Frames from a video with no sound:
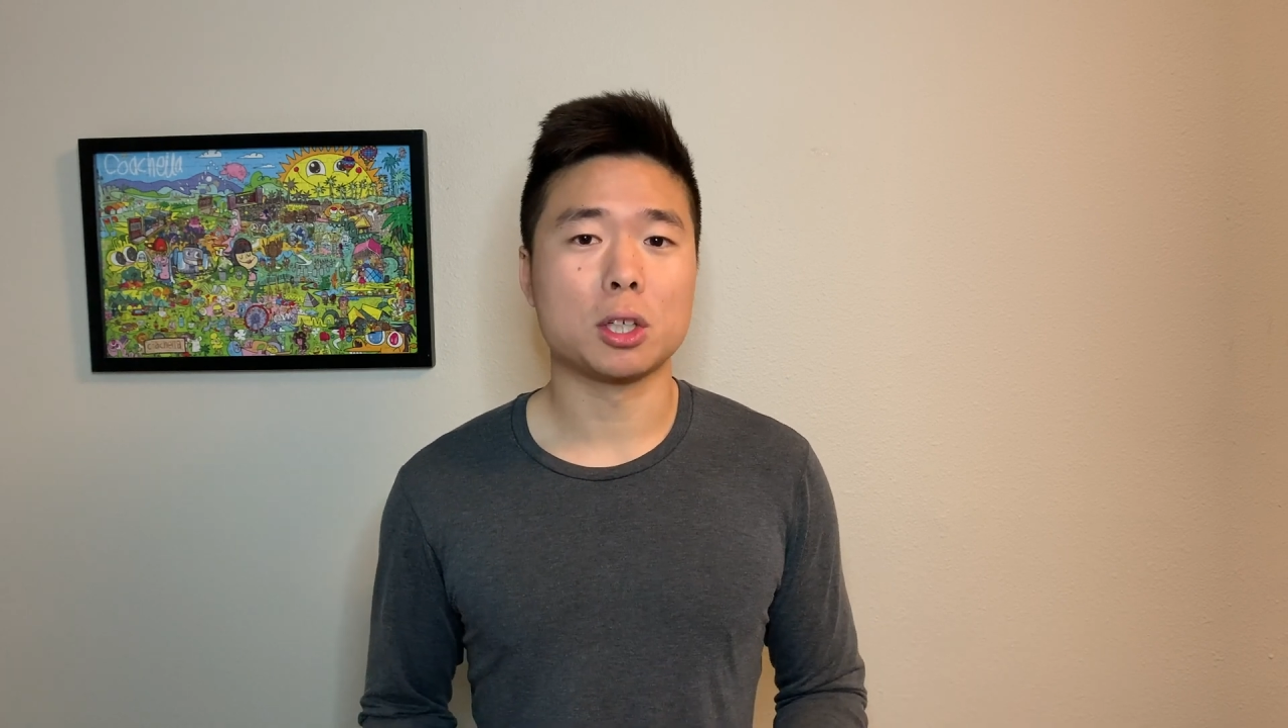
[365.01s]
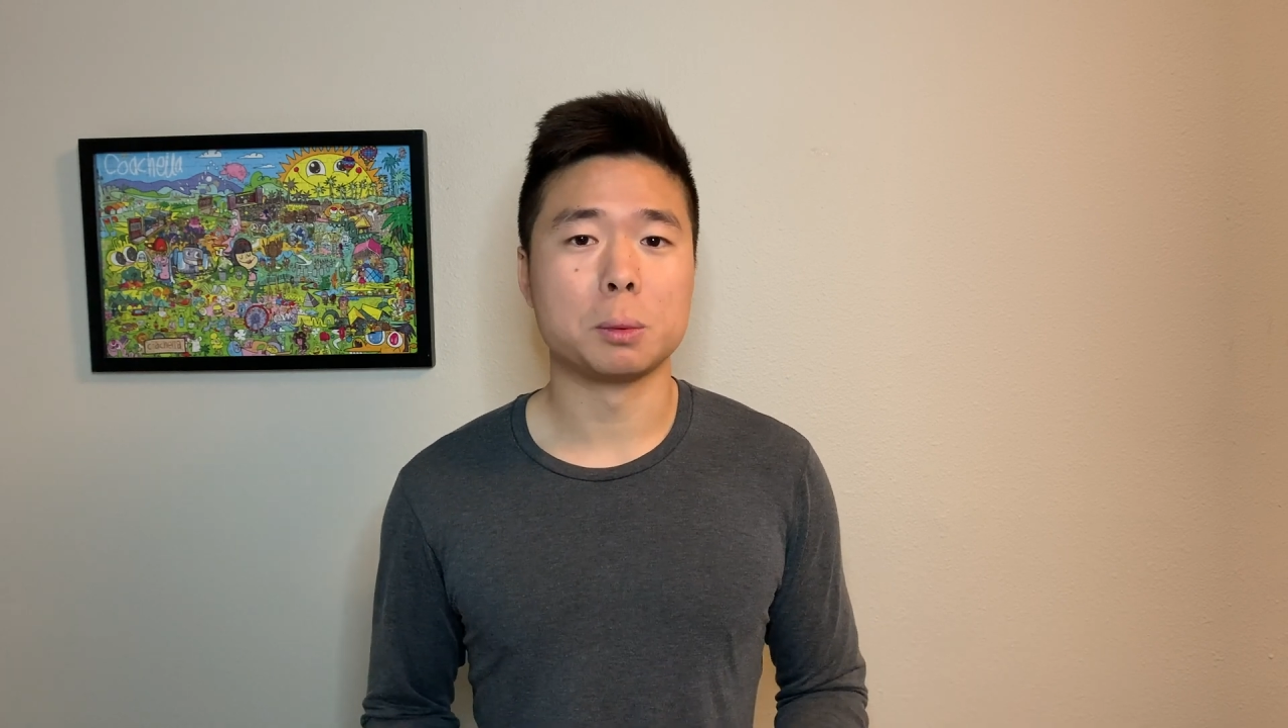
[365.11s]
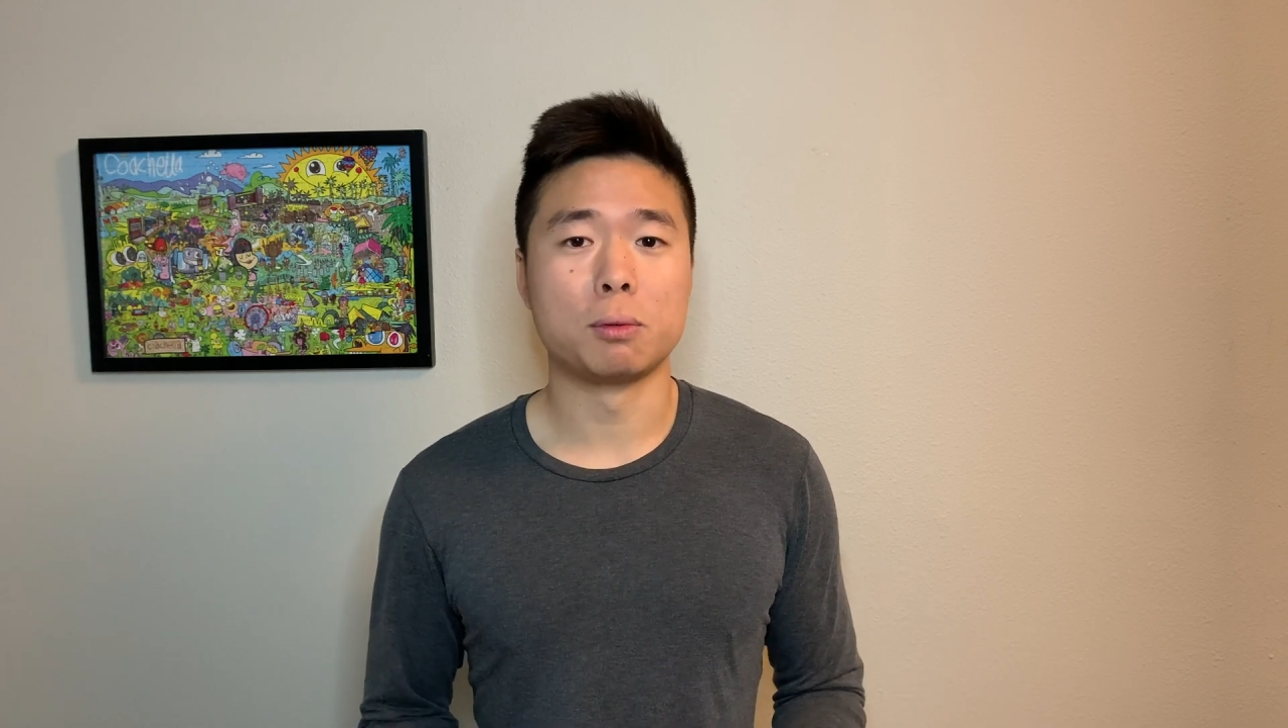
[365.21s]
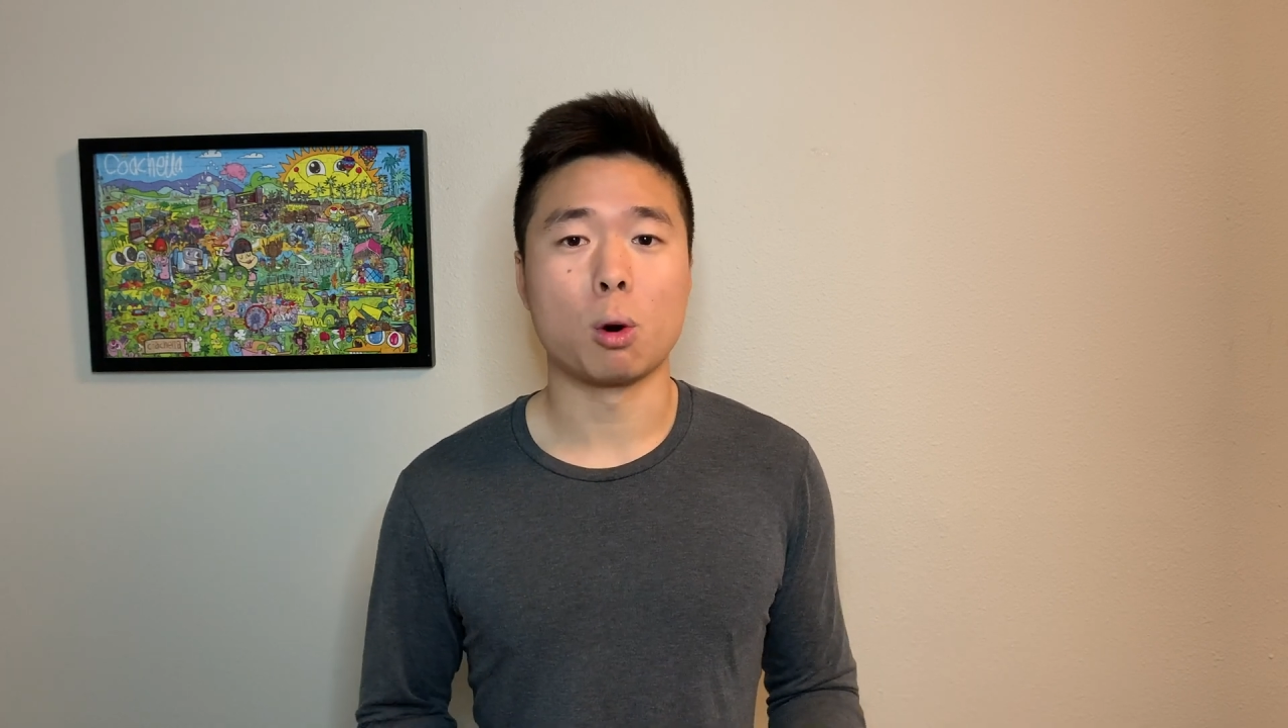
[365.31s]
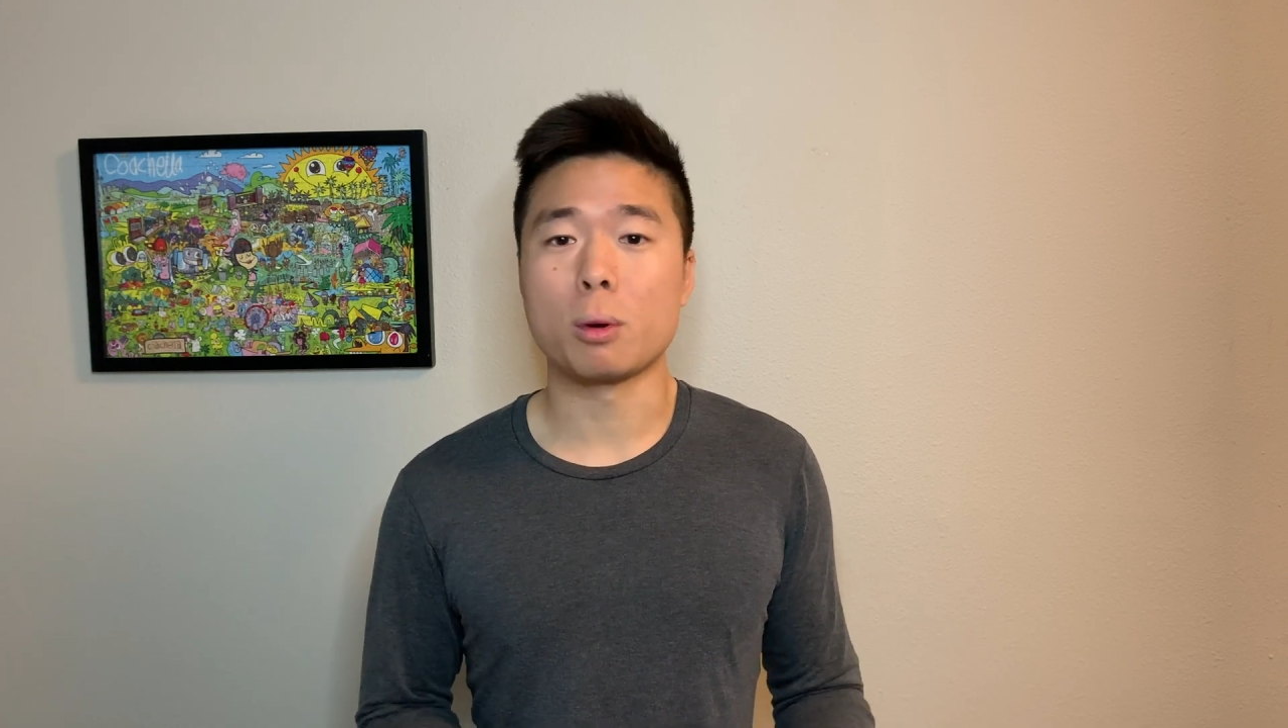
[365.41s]

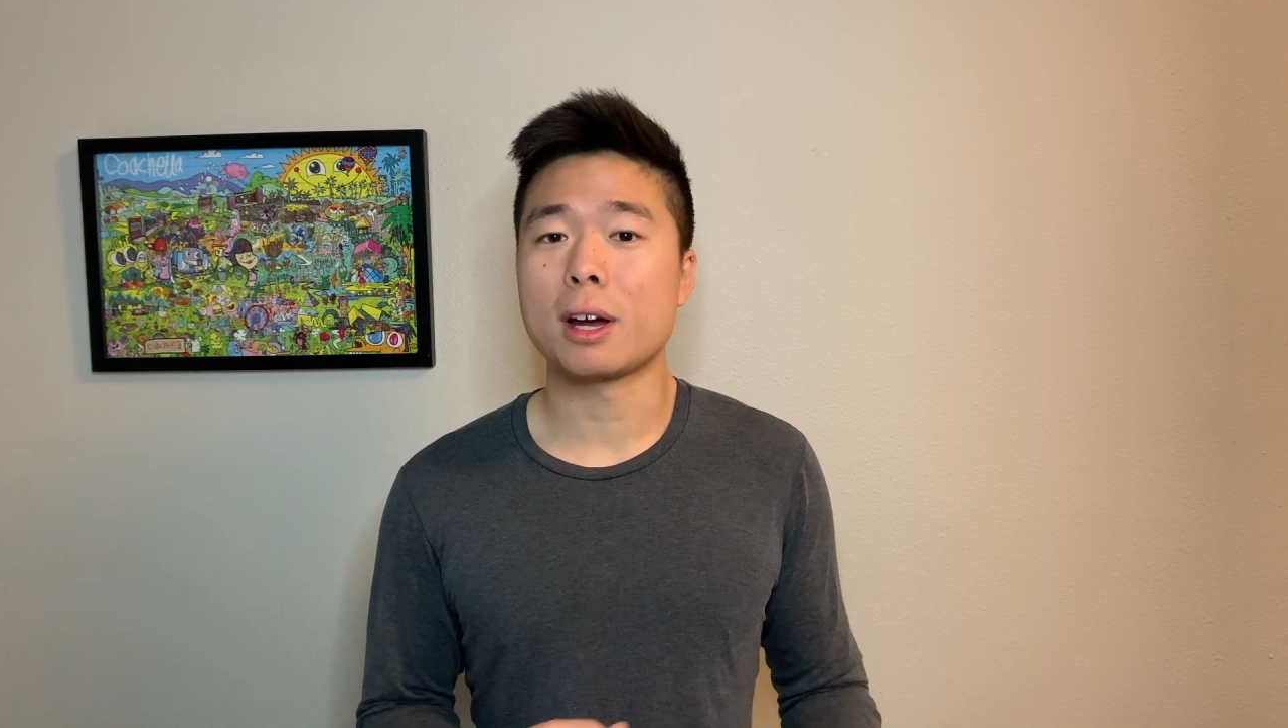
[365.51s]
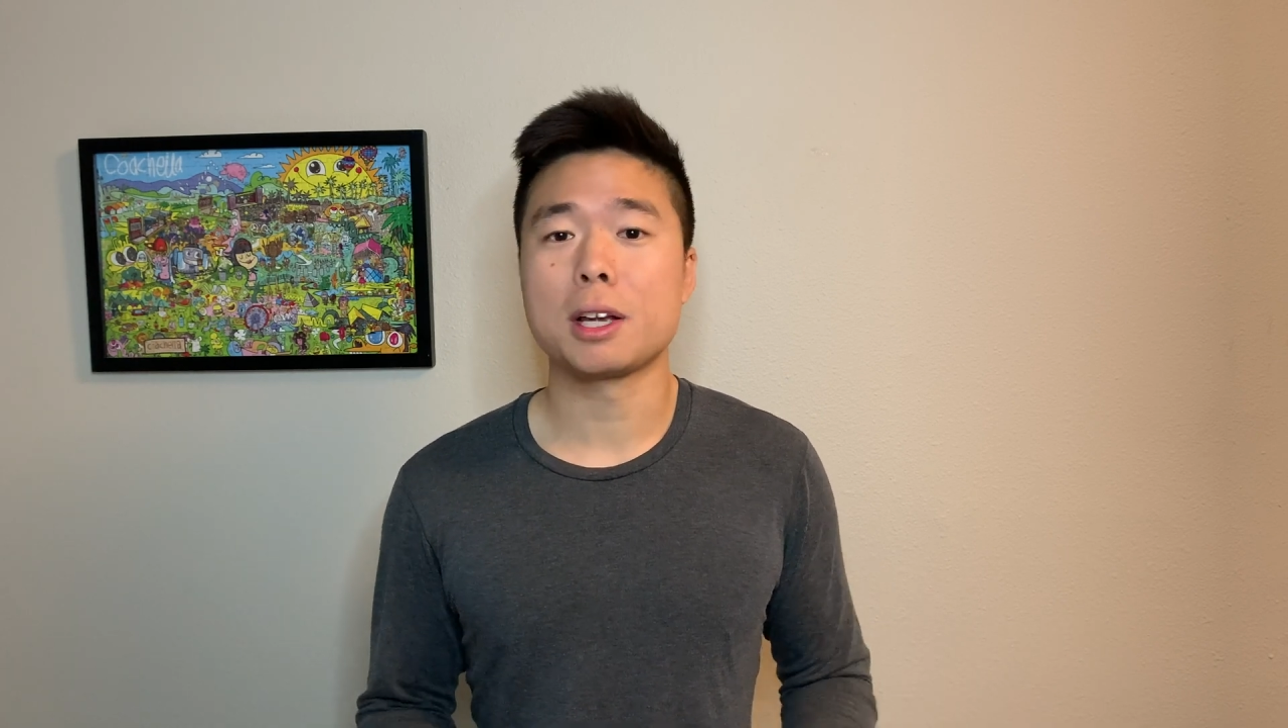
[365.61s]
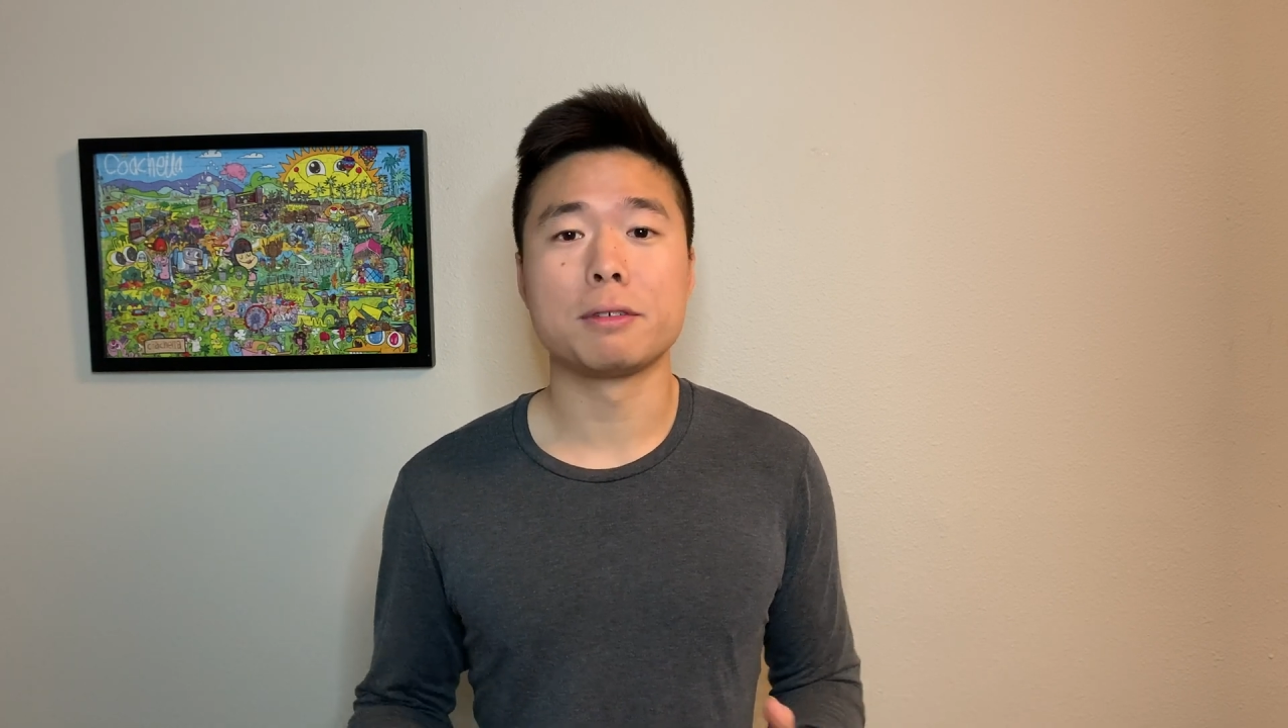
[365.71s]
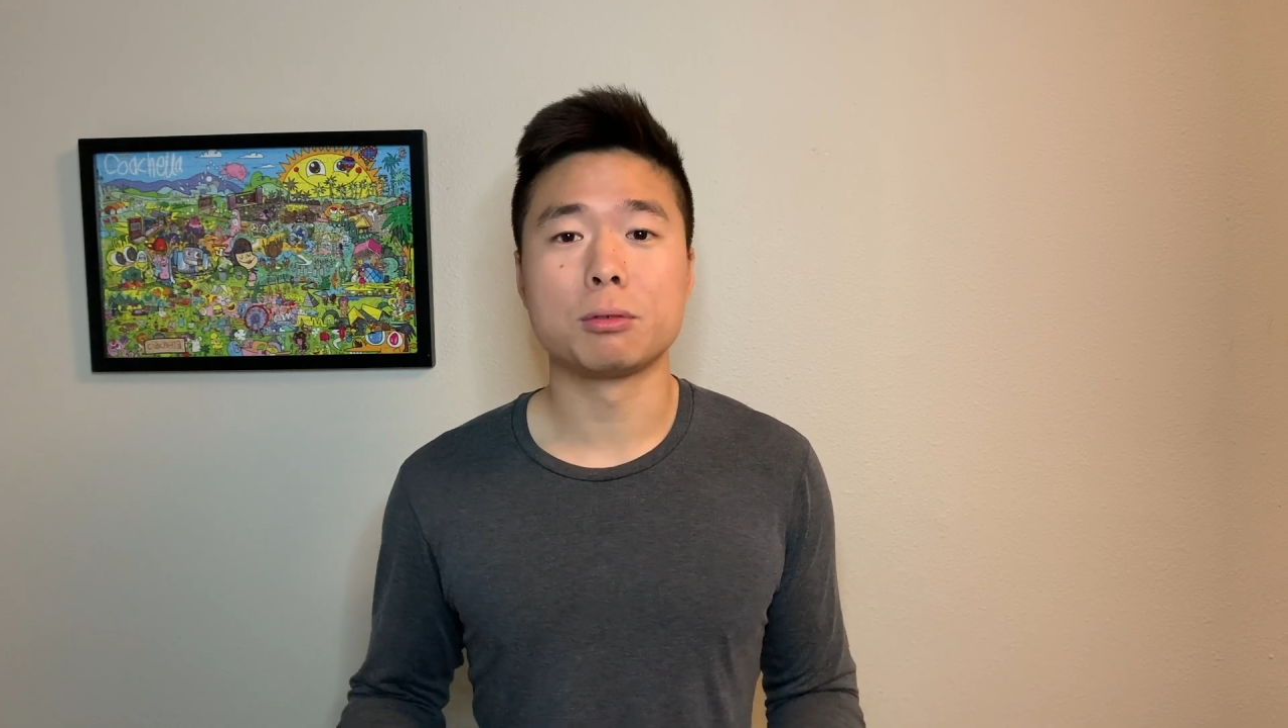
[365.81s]
before without even